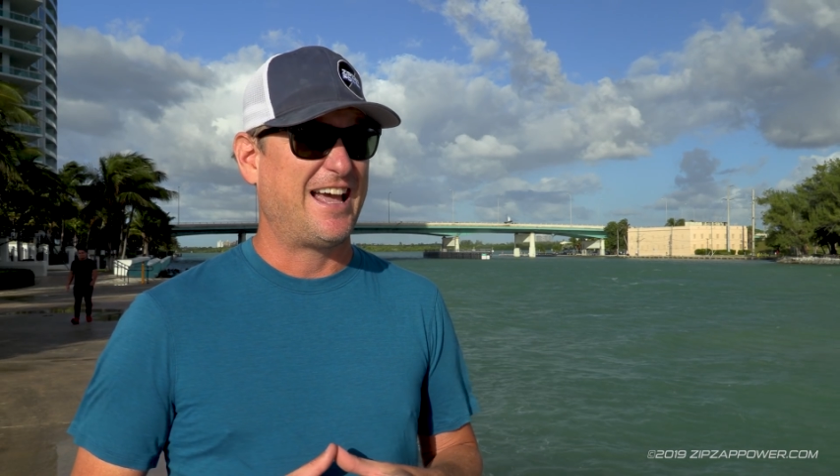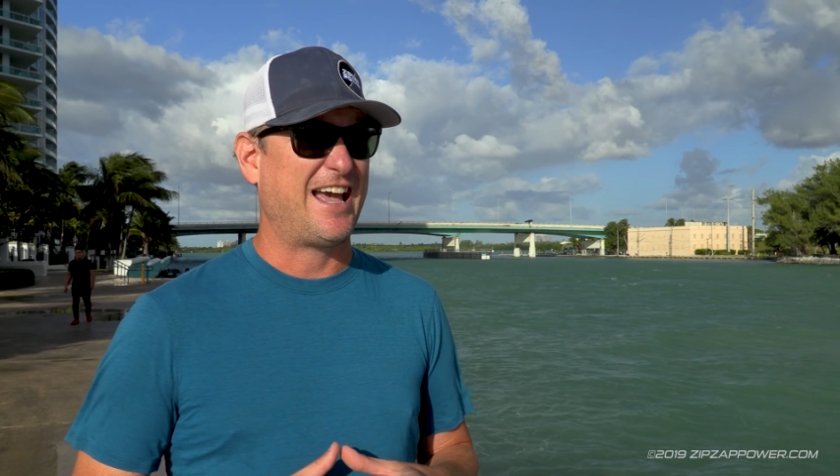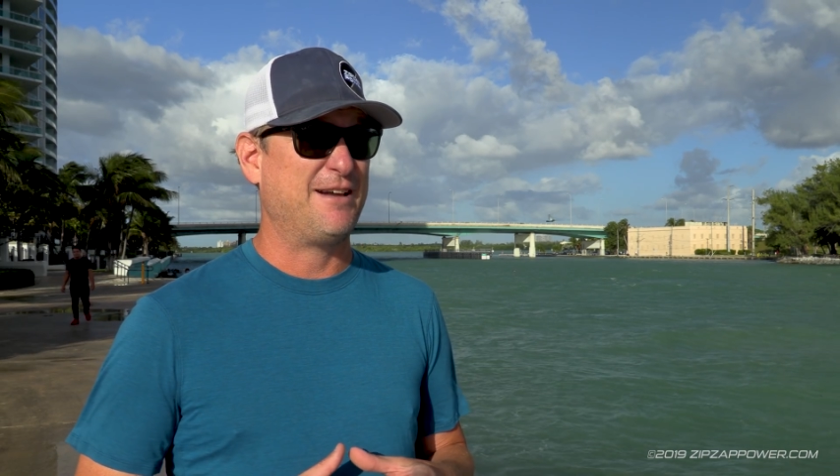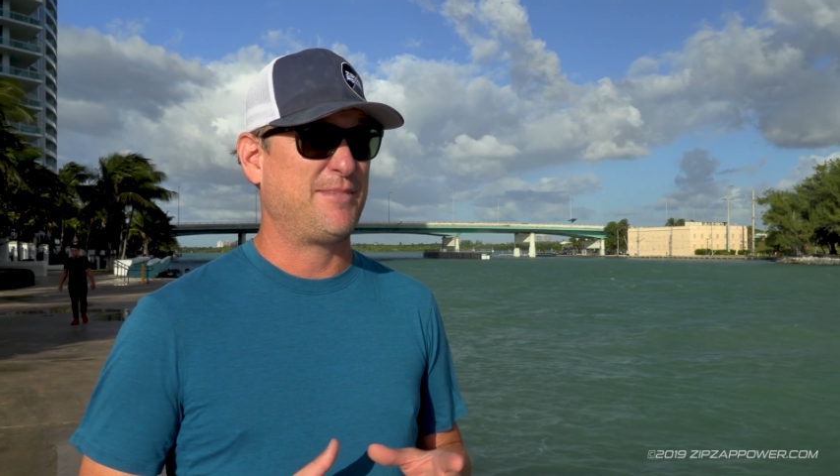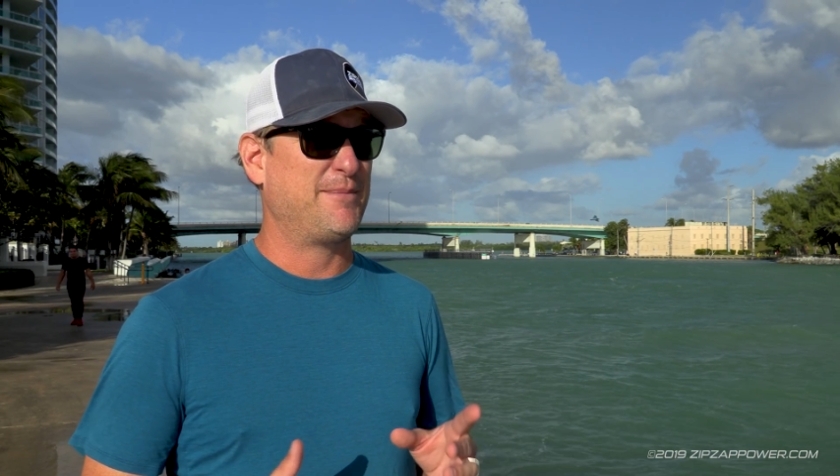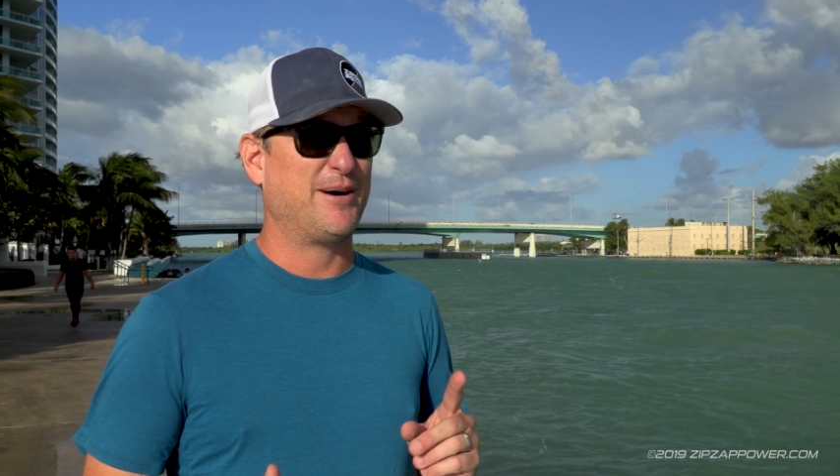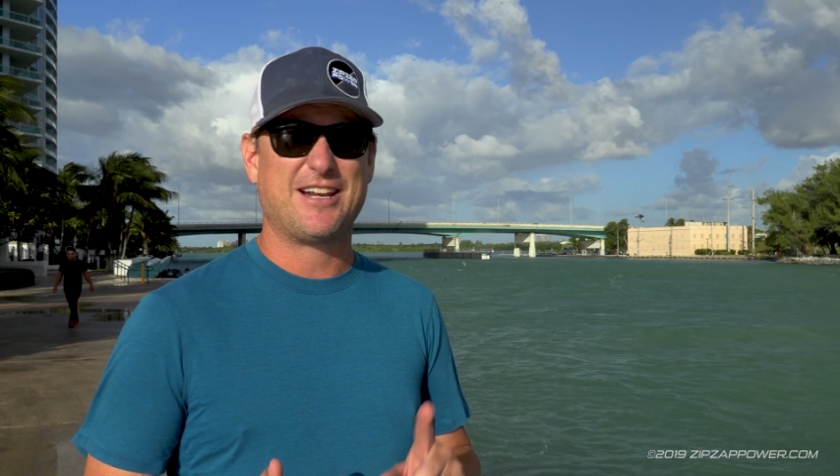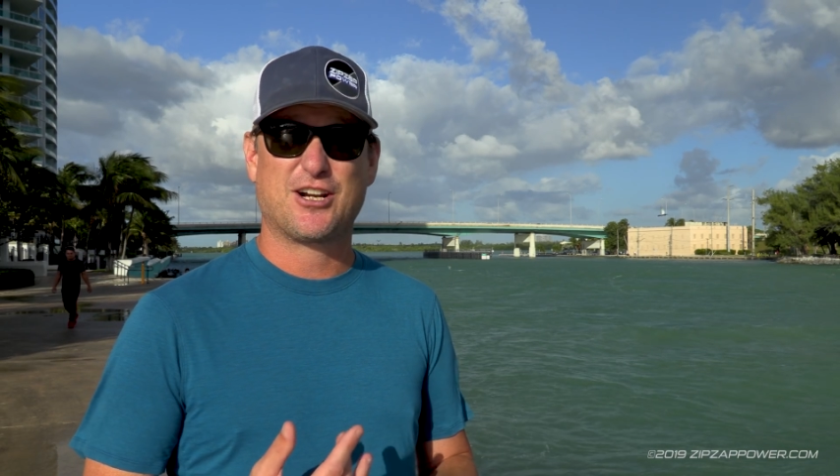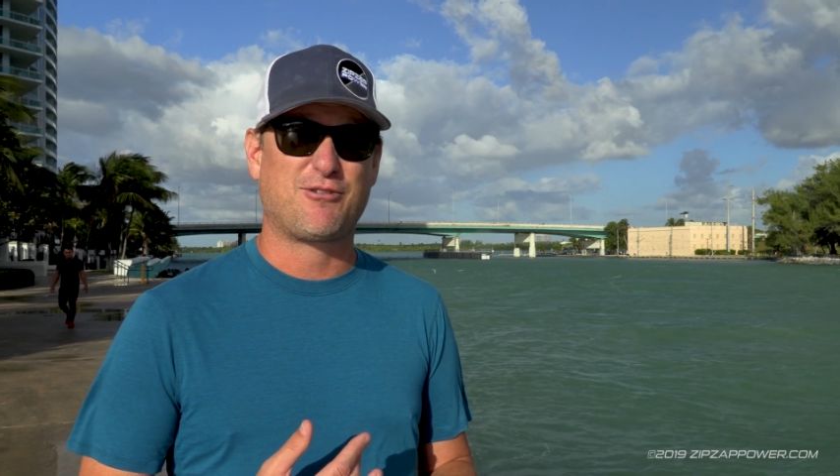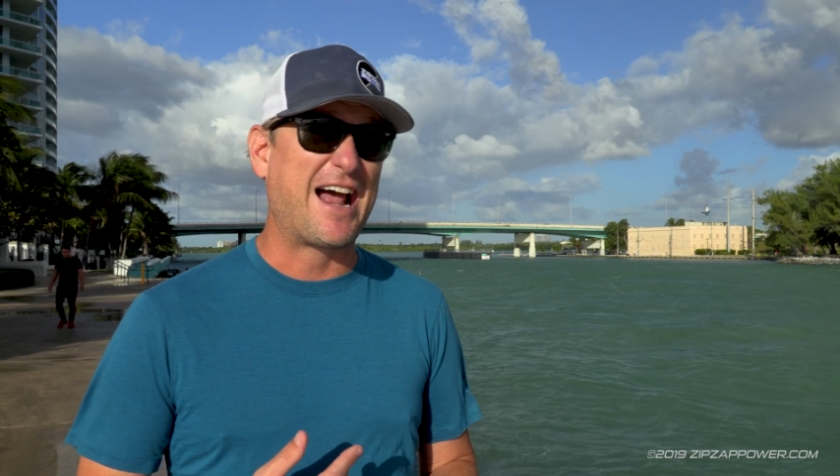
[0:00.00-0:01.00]
And my
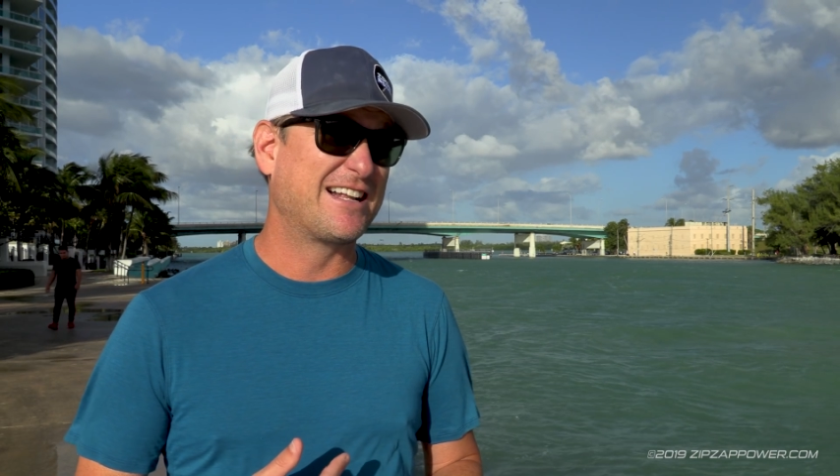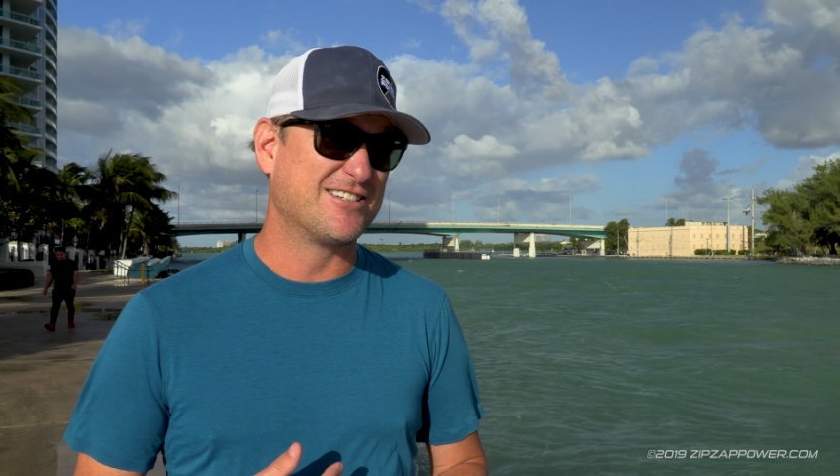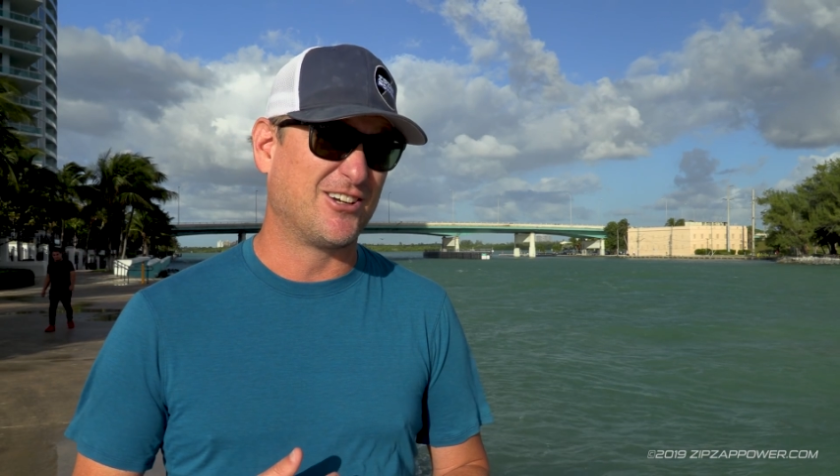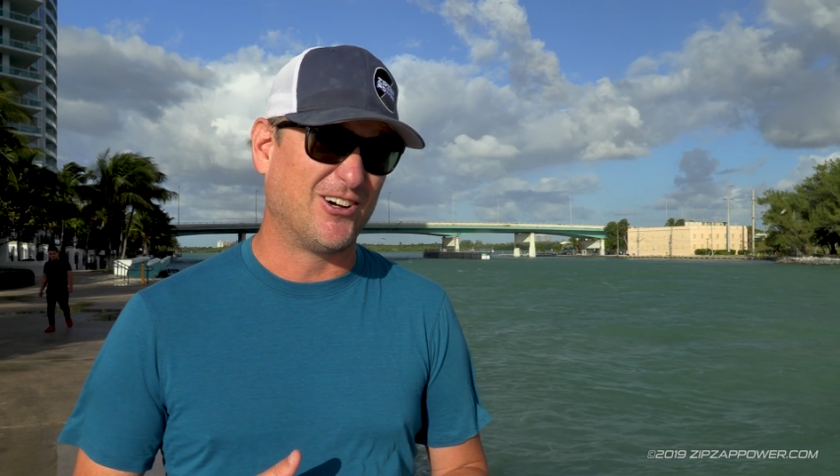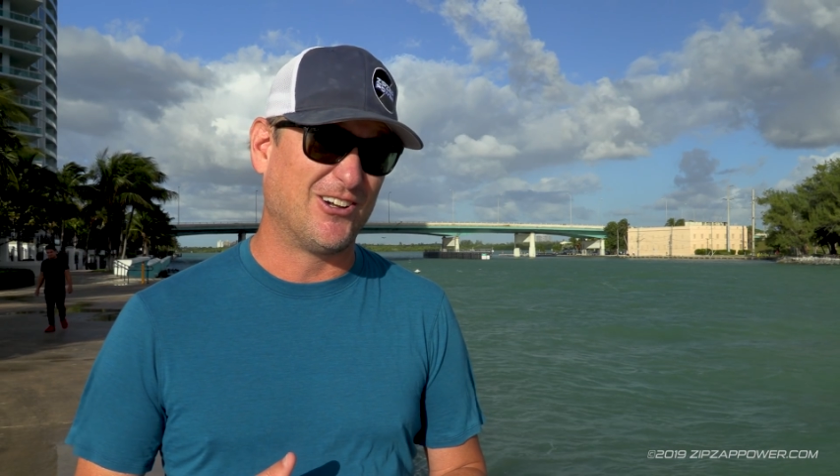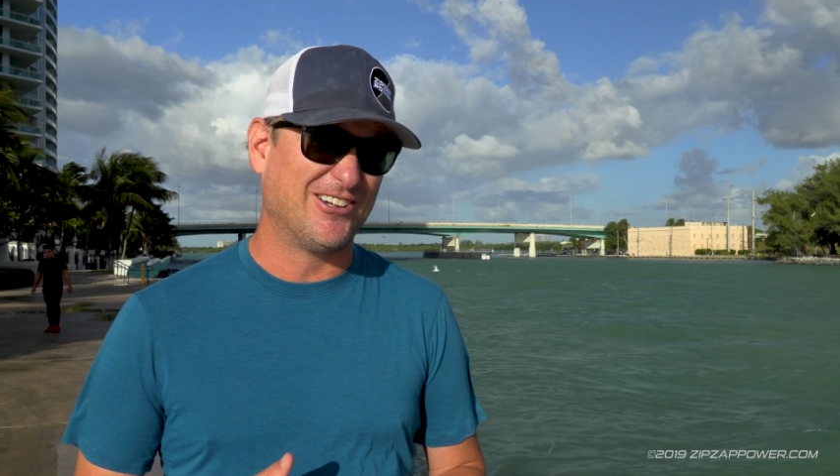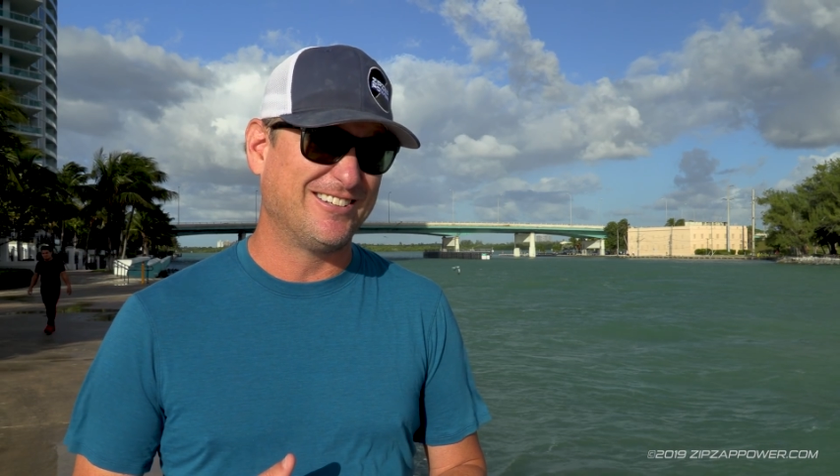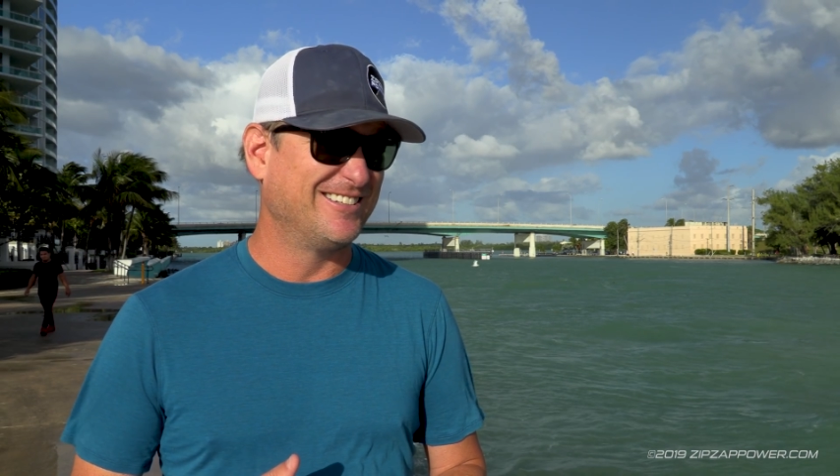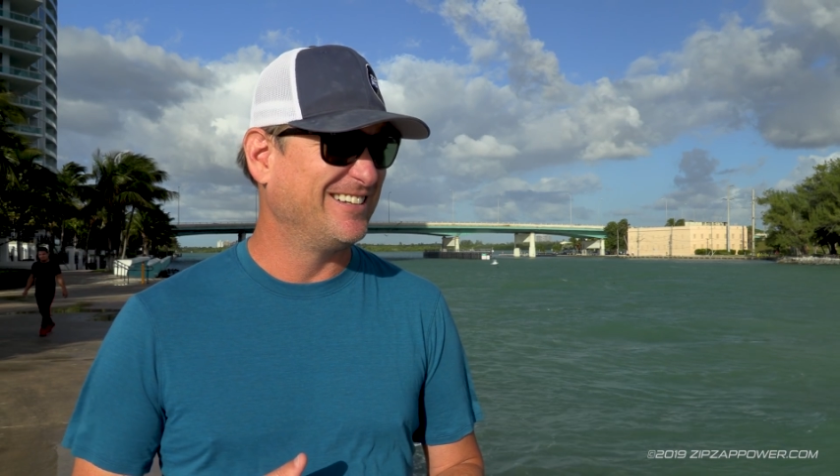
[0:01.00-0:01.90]
buddy cracked his hull,